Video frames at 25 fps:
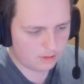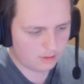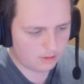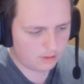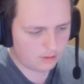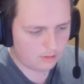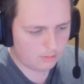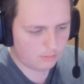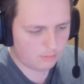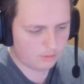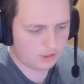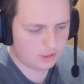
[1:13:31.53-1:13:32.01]

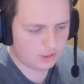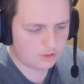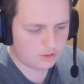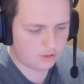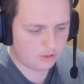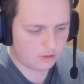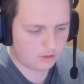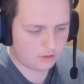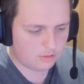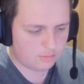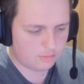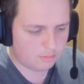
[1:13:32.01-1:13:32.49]
which is
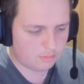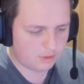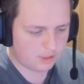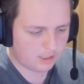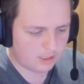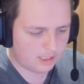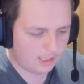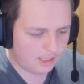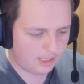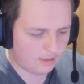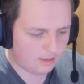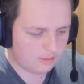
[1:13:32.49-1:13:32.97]
good. But
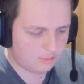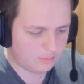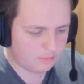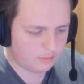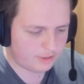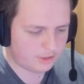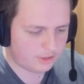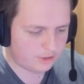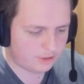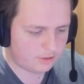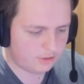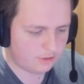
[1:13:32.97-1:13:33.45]
again, I
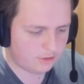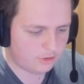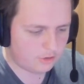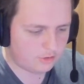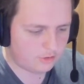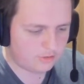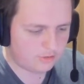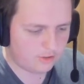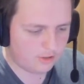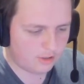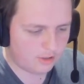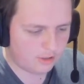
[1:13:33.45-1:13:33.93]
wish I could
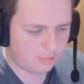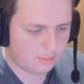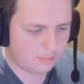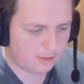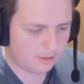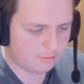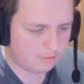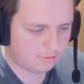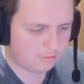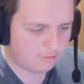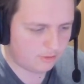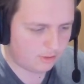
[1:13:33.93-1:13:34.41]
just turn them
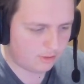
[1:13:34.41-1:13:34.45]
off.